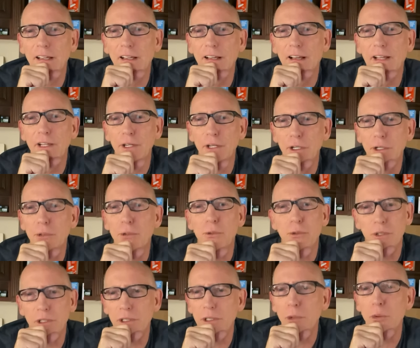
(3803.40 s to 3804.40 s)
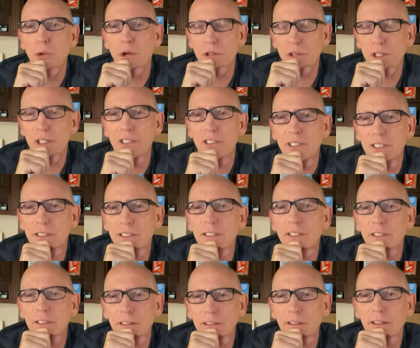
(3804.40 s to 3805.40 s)
You're really worthless.
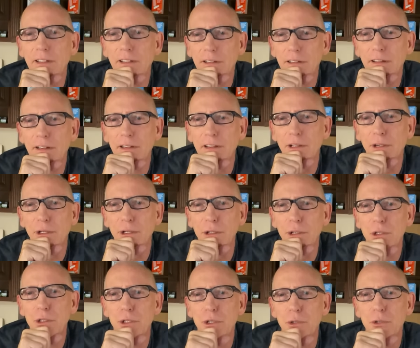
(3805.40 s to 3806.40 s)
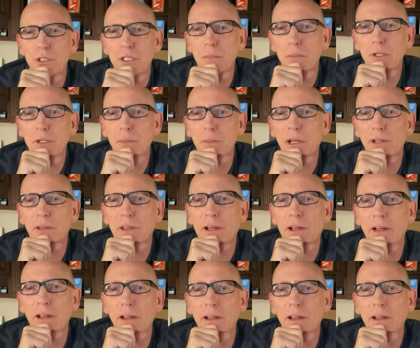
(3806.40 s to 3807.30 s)
You should do something about that.